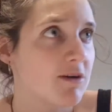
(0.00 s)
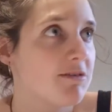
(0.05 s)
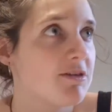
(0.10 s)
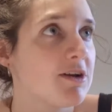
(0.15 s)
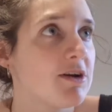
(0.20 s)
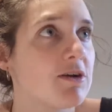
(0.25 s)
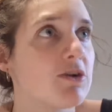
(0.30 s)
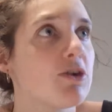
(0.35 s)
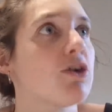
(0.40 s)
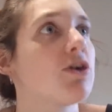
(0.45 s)
If you
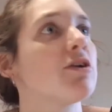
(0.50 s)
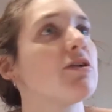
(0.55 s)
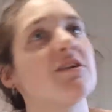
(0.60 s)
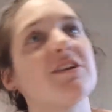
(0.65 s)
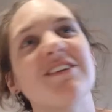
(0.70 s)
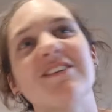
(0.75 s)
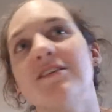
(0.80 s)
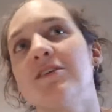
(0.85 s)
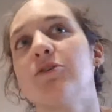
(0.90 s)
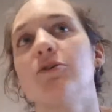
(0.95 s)
don't know it,
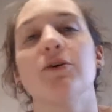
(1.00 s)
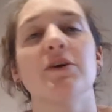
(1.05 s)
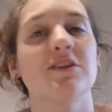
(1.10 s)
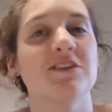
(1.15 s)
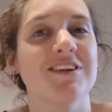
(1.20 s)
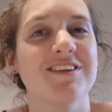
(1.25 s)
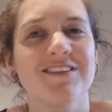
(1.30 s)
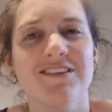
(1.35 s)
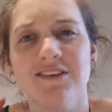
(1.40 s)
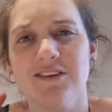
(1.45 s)
listen to
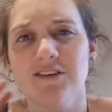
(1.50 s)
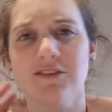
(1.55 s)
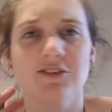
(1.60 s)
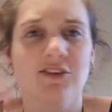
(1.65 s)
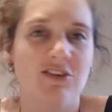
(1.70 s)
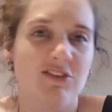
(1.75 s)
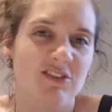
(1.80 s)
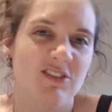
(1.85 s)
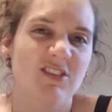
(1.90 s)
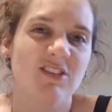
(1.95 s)
it. Listen to
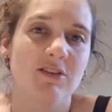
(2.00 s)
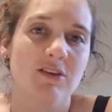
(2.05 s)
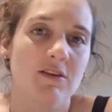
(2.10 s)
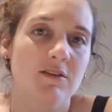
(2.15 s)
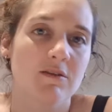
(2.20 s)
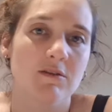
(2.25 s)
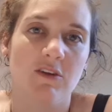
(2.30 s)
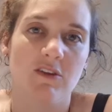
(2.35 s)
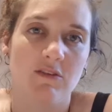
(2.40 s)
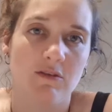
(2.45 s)
just.
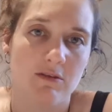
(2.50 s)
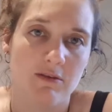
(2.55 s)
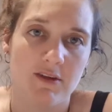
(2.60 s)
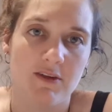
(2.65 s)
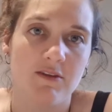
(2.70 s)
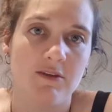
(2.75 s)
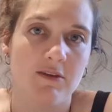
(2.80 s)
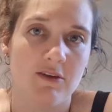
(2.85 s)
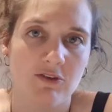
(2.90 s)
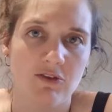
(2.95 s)
Just
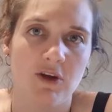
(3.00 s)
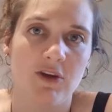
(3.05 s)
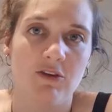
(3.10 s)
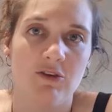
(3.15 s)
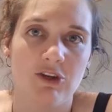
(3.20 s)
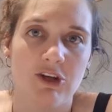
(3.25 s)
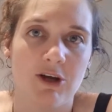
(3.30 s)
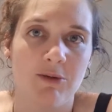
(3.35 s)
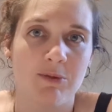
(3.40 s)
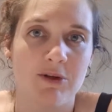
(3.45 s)
listen to
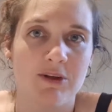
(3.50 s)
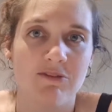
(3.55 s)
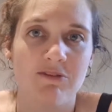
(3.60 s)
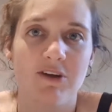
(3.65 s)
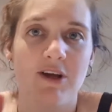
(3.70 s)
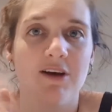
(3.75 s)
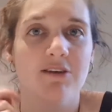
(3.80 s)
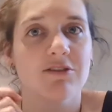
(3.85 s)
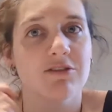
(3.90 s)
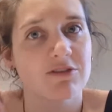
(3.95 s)
Tracy Chapman. If
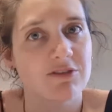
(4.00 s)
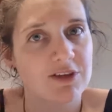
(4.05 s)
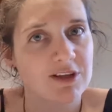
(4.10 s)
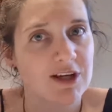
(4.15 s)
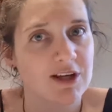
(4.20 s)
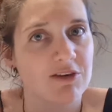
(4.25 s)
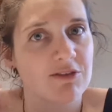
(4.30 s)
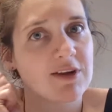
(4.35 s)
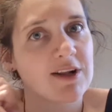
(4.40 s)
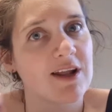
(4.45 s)
you haven't
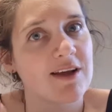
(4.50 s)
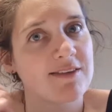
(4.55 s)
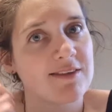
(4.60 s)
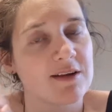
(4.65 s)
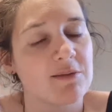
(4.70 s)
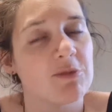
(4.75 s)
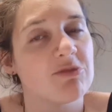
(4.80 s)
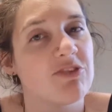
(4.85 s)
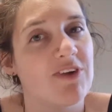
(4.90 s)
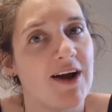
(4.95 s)
kind of realized
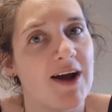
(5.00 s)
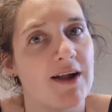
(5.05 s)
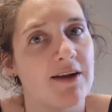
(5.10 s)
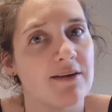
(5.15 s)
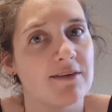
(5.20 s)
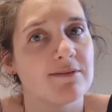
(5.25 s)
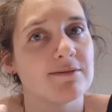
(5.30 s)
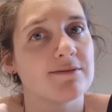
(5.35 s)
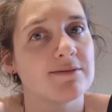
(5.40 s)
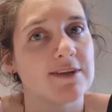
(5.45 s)
that I'm a
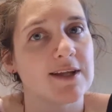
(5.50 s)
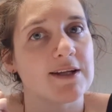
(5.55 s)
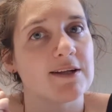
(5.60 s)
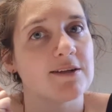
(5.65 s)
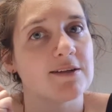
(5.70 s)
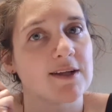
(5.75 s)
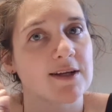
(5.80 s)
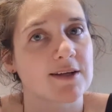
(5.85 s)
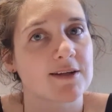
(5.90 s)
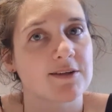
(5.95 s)
fan,
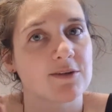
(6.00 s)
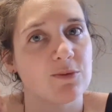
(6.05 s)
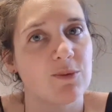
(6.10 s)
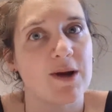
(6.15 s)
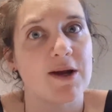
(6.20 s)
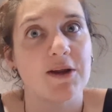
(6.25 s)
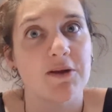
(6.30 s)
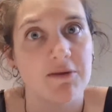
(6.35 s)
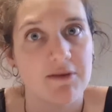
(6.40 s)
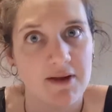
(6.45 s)
then like,
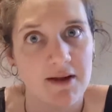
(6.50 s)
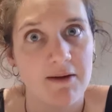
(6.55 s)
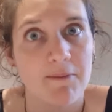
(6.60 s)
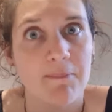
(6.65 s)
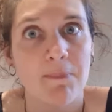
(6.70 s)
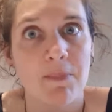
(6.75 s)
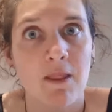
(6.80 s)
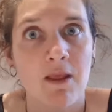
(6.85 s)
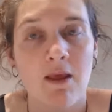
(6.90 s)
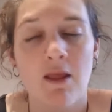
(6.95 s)
why are you here?
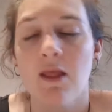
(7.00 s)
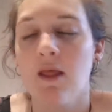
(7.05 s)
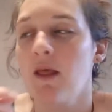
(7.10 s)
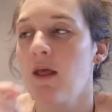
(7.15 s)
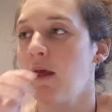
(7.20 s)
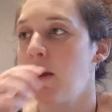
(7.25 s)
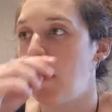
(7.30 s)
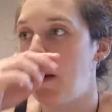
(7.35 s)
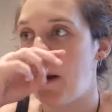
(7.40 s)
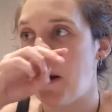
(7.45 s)

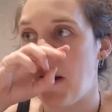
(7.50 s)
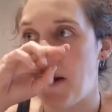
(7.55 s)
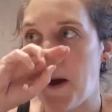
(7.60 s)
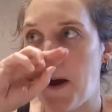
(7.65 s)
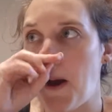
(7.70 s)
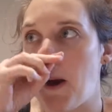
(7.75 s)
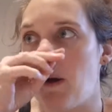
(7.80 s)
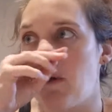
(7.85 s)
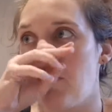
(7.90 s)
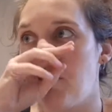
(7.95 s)

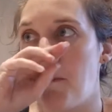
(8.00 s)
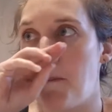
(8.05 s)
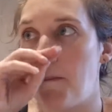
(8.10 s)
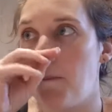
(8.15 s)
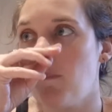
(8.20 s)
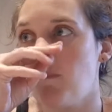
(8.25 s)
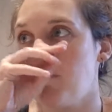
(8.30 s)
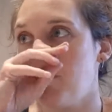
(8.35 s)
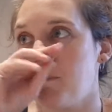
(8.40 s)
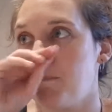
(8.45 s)

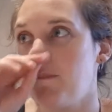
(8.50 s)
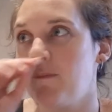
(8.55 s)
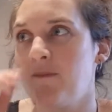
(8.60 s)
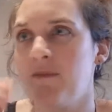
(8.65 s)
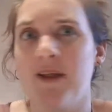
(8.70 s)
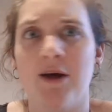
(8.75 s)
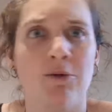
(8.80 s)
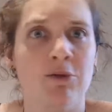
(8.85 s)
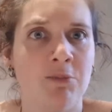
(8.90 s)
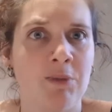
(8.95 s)

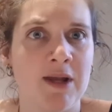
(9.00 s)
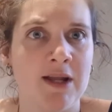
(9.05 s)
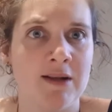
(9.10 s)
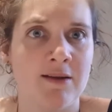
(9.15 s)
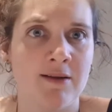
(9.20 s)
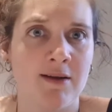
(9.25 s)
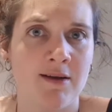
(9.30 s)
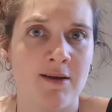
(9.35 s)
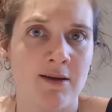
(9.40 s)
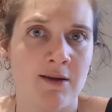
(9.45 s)
That was
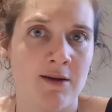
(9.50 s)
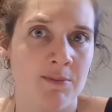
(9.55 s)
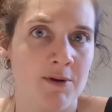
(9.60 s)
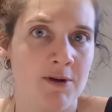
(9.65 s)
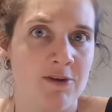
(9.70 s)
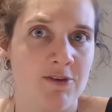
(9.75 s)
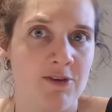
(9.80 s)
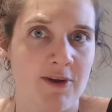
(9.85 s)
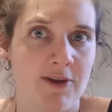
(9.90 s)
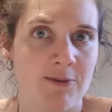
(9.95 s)
mean, and I
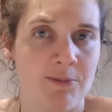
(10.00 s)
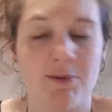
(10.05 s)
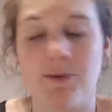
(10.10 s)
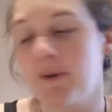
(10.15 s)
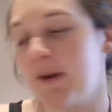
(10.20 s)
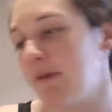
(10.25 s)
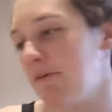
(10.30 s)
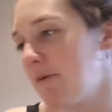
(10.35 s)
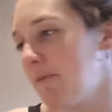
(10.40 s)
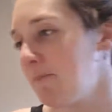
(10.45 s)
apologize, but
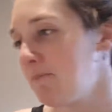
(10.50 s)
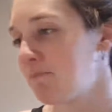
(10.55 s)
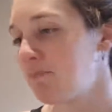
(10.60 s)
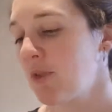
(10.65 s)
whatever.